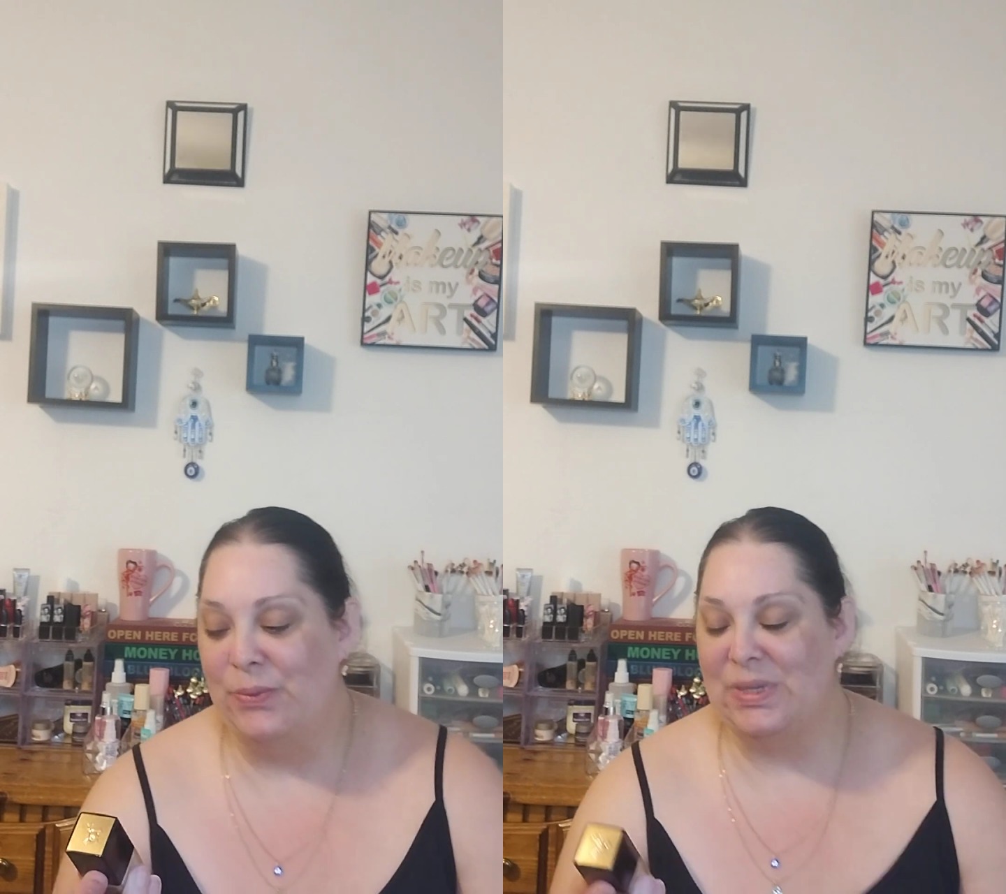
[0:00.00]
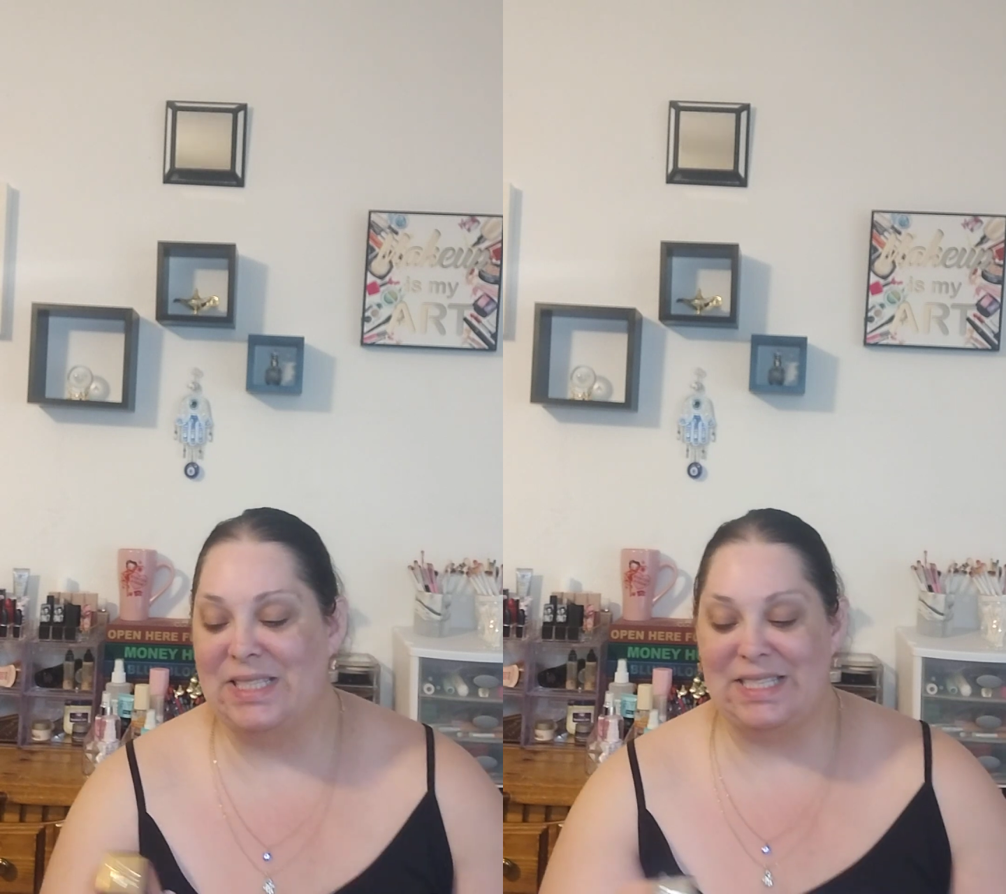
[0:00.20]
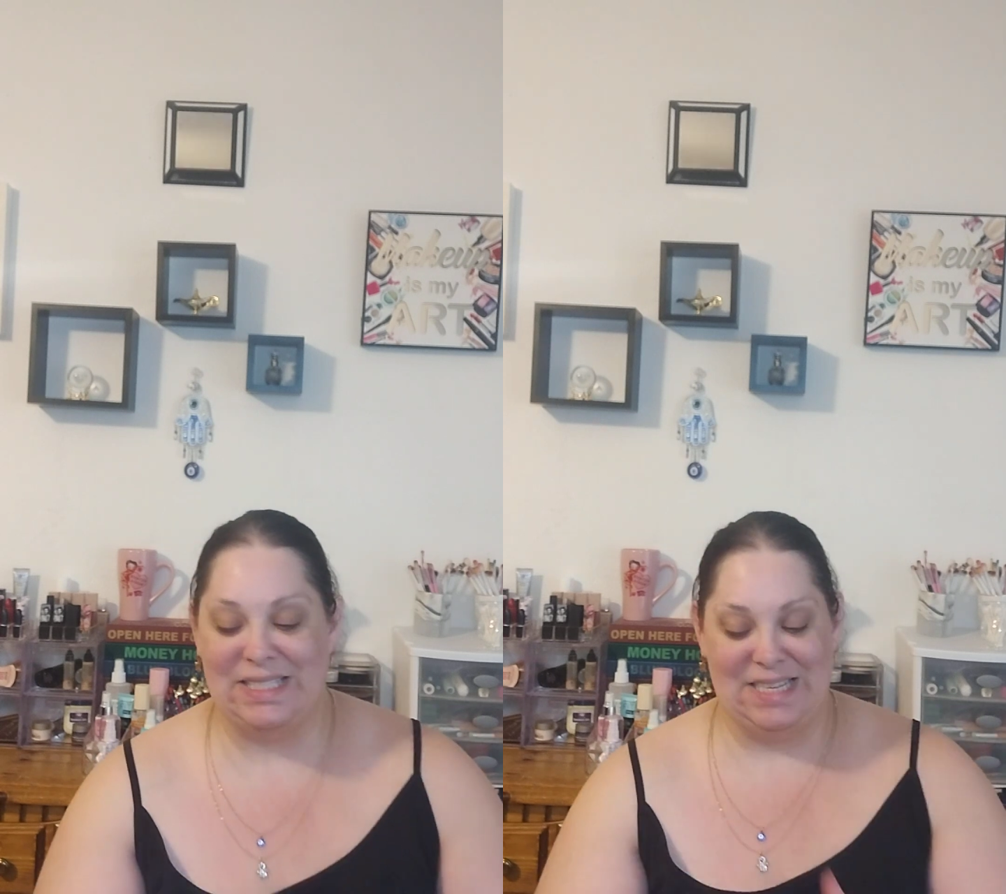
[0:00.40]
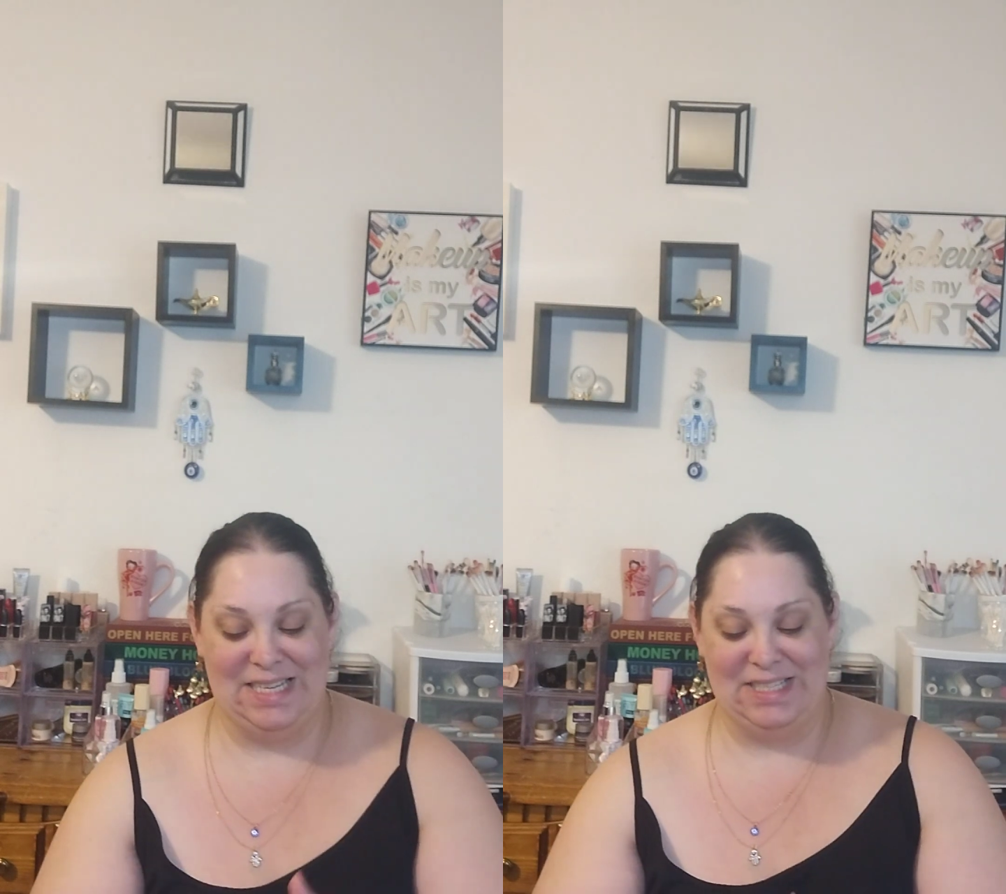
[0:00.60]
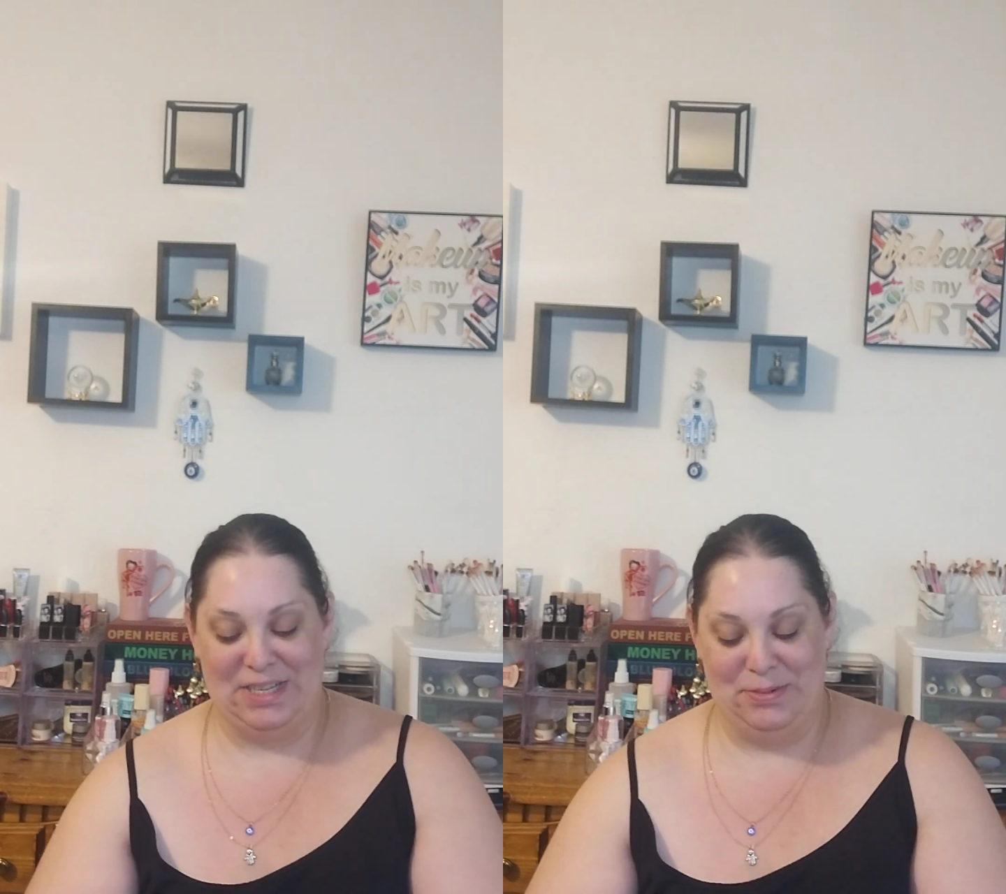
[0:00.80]

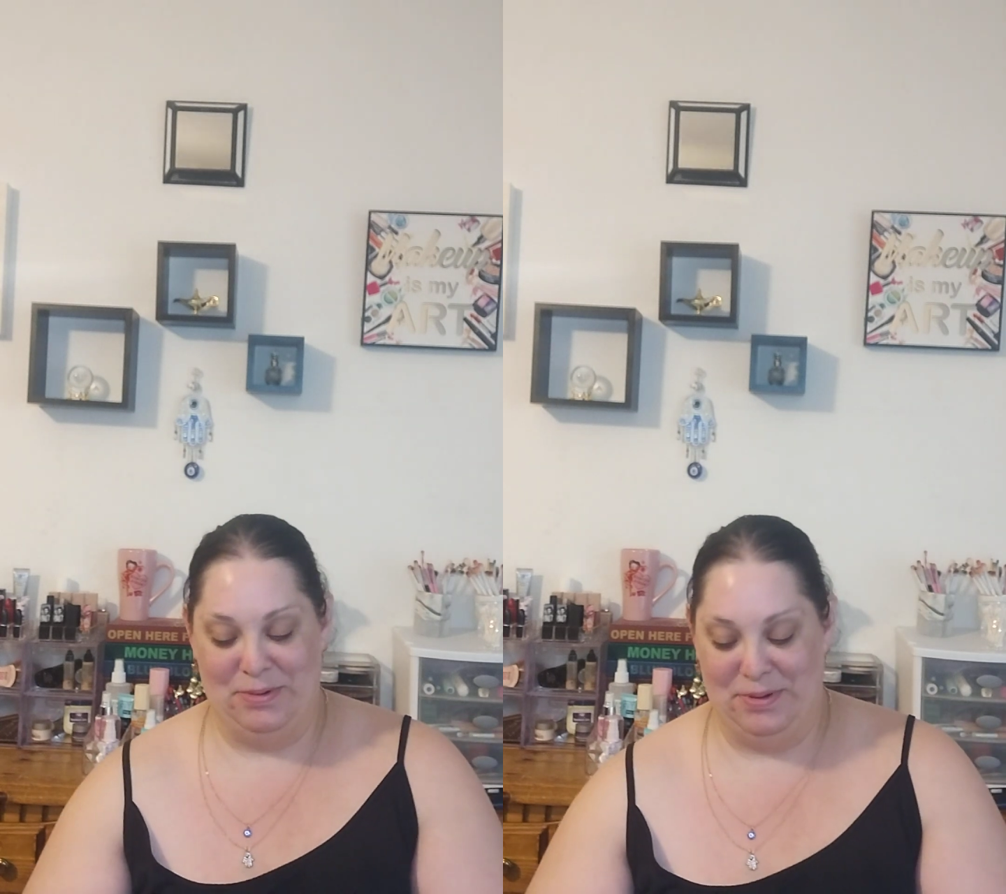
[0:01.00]
resistant.